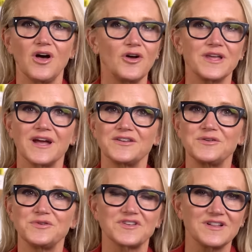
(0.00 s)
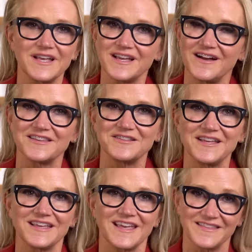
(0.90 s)
All you got to do is click on the
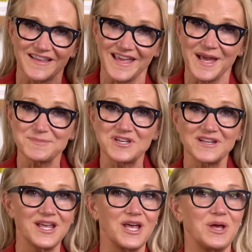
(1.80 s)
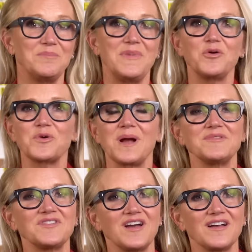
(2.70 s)
link in the caption,
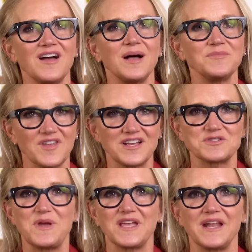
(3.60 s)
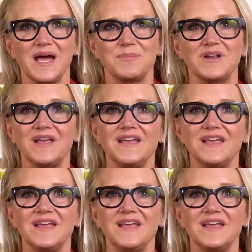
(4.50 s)
melrobbins.com slash make it happen.